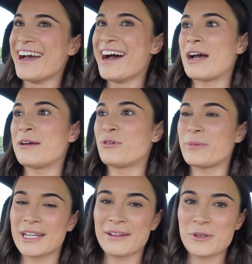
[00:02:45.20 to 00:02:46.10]
I will
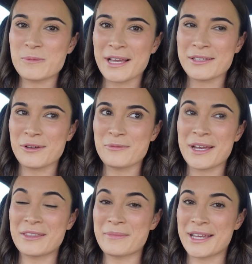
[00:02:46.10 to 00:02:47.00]
be getting those back soon,
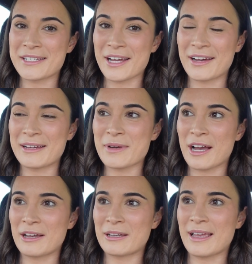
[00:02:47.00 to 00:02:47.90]
but in the meantime,
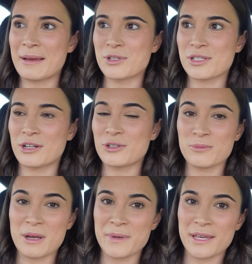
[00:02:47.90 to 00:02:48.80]
I am just going to do
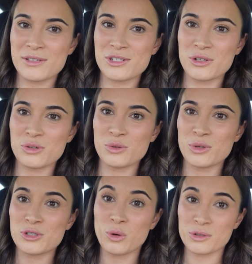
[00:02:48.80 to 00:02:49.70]
my best
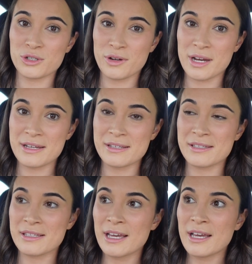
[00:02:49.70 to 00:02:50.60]
to talk to you
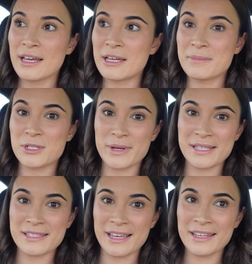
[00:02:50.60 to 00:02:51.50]
guys in
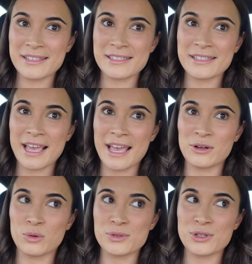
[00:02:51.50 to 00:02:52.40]
between sets,
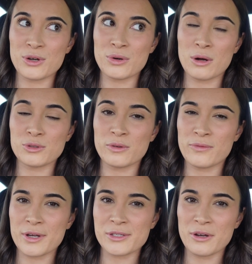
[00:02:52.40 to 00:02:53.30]
and also I'll do a
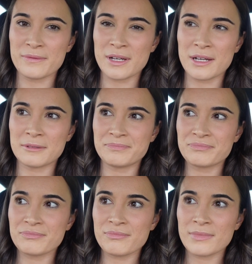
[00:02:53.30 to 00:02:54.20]
voiceover
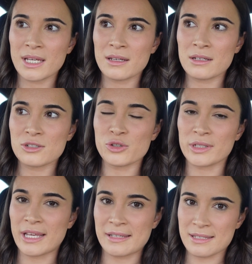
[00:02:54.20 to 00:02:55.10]

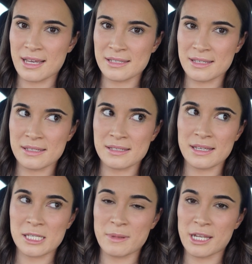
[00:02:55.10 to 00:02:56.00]
during the exercises
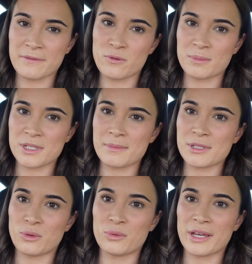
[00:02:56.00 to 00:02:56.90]
explaining form tips
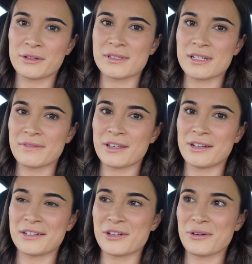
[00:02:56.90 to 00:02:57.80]
and all that good stuff that you
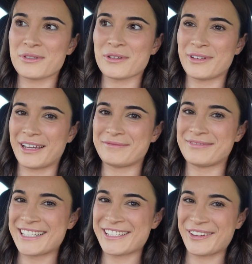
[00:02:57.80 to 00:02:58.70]
need to know. So yeah,
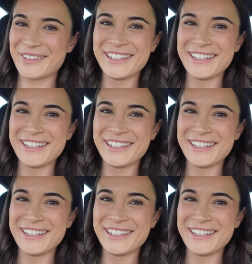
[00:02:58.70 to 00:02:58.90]
let's go.